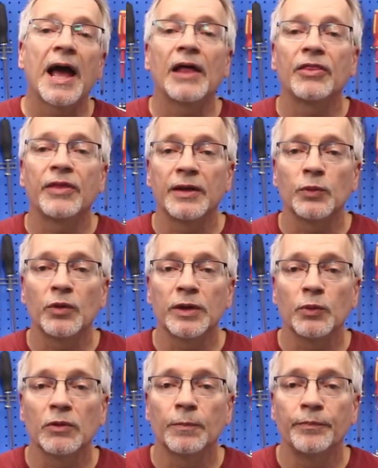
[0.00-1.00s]
and then we
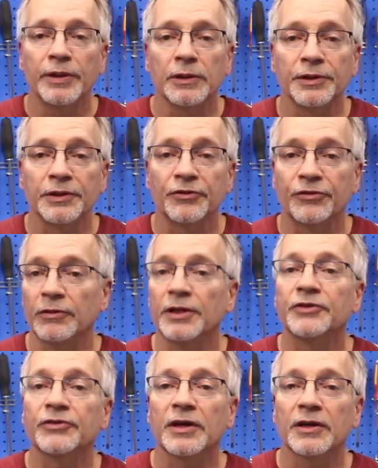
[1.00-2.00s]
will build it. So
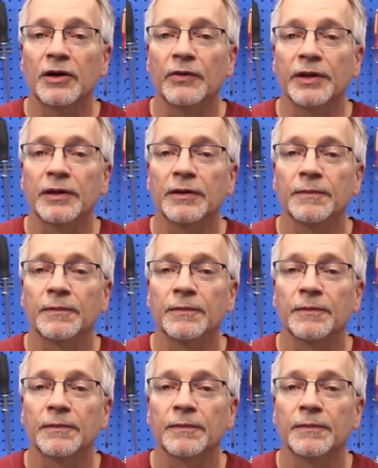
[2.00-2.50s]
let's get going.